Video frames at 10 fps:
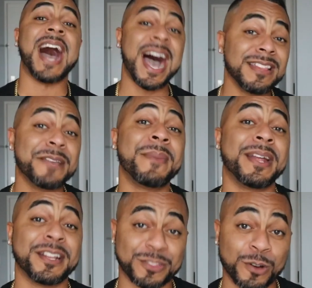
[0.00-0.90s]
I'll
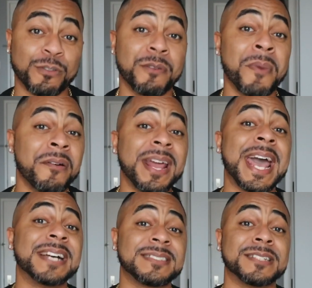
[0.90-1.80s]
admit it though, Ramona
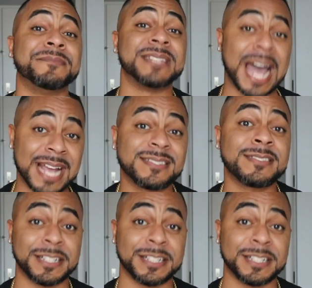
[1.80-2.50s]
has some nice